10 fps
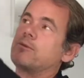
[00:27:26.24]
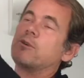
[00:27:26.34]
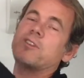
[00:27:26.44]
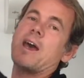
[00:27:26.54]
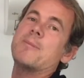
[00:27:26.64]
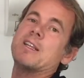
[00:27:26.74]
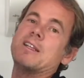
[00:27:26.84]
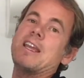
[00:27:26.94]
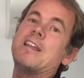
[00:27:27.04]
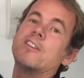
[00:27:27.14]
What's
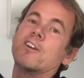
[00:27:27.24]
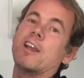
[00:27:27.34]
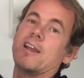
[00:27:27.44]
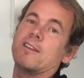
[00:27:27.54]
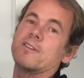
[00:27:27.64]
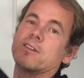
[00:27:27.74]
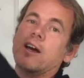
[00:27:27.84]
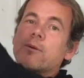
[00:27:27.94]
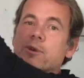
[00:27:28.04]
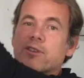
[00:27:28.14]
happening in their hands,
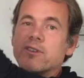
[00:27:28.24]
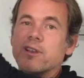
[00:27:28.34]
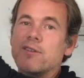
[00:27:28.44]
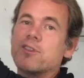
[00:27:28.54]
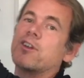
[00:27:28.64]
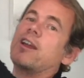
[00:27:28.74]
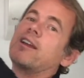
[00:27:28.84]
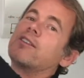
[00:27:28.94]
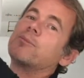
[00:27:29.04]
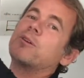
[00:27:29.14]
not once it's left their
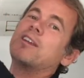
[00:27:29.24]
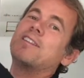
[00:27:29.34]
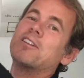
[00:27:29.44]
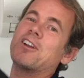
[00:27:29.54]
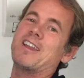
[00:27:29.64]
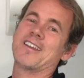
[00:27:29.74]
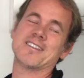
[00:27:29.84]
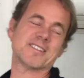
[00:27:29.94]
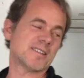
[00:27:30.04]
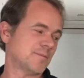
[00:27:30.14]
hands, but in their
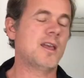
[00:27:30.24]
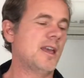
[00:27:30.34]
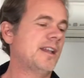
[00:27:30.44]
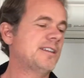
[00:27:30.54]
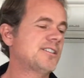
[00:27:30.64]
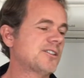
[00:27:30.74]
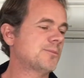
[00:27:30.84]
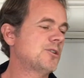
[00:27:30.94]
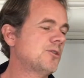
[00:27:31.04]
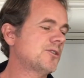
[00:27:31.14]
hands. And I took
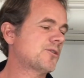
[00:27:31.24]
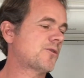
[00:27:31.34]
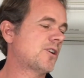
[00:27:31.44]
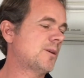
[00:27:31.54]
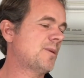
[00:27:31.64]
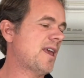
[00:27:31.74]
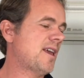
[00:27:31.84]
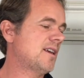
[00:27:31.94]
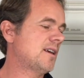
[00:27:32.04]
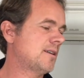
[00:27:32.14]
some notes from
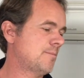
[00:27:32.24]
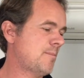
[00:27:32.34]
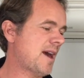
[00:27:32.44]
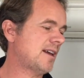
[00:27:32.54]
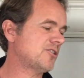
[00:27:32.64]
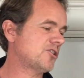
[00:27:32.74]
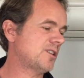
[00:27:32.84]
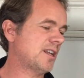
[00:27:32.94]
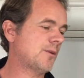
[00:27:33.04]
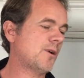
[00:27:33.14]
a match
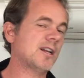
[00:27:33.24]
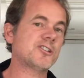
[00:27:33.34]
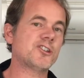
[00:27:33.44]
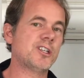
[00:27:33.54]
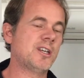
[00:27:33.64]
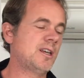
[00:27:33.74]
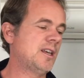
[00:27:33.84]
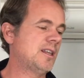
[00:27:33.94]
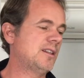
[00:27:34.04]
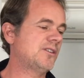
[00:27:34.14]
that I watched.
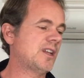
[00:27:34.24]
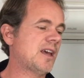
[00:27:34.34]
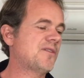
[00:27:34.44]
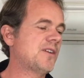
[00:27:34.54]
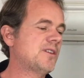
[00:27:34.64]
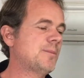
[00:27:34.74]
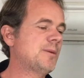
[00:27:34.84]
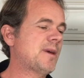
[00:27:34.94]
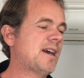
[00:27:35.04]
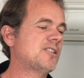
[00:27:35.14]
This is an
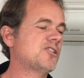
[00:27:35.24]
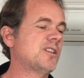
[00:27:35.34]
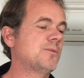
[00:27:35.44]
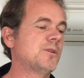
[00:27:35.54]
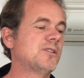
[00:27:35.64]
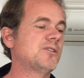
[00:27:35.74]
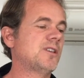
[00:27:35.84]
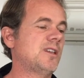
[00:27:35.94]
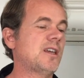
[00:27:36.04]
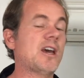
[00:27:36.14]
FIVB match that was
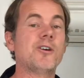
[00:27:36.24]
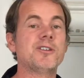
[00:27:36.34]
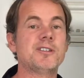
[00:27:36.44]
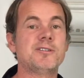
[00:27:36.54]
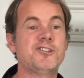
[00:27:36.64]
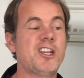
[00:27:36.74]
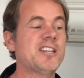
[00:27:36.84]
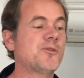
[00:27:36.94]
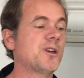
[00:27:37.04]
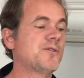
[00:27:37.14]
held in
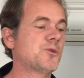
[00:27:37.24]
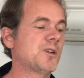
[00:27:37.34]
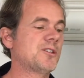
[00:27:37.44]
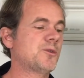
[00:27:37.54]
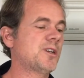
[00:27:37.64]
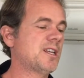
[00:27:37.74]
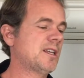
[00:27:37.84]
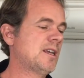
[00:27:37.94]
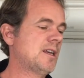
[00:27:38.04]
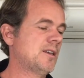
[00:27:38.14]
January of
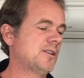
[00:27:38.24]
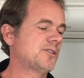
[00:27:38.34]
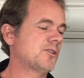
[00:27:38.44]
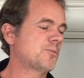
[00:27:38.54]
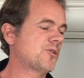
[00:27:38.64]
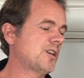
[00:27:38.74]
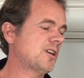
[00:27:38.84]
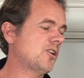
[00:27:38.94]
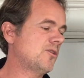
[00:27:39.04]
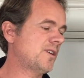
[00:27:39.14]
2020, so
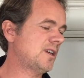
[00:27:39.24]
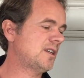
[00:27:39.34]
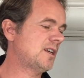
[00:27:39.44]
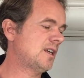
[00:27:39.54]
pre-COVID,